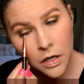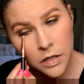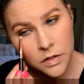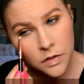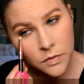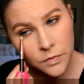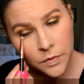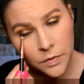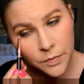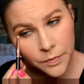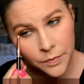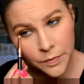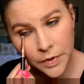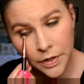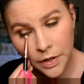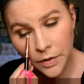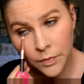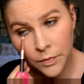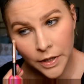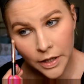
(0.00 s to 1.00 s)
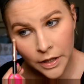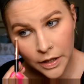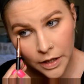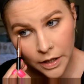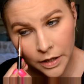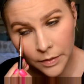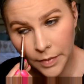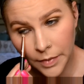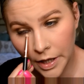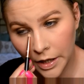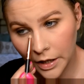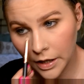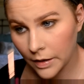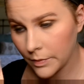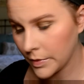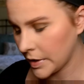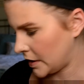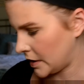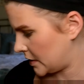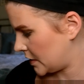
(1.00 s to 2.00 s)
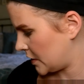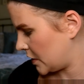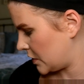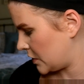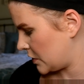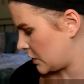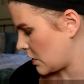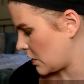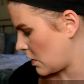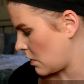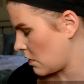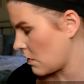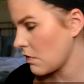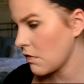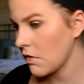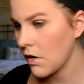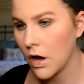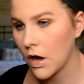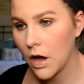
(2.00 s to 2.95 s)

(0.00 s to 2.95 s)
doesn't really wear any makeup, and it's just so